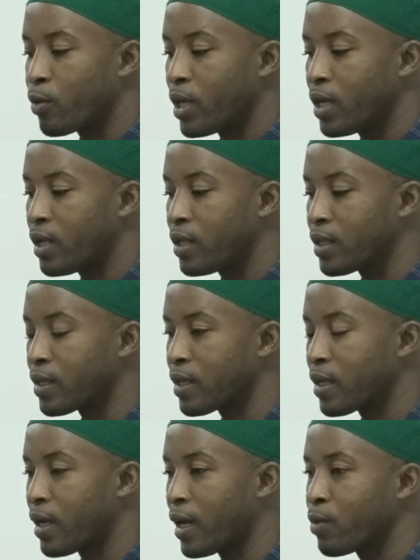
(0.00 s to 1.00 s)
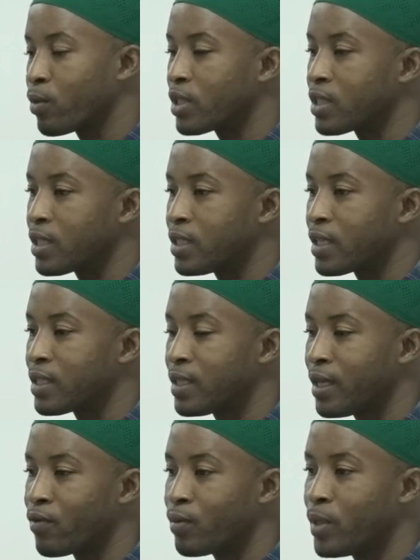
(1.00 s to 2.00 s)
well, I would suggest you
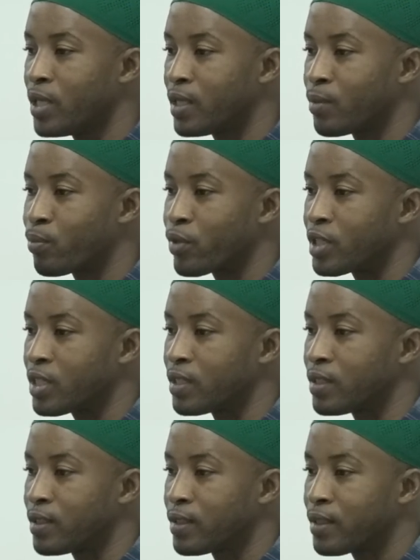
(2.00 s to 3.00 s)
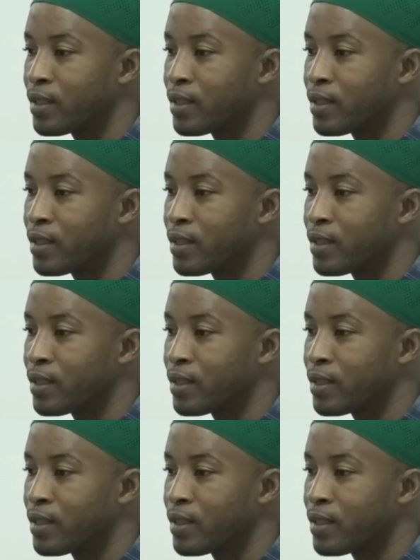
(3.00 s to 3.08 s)
never been in prison.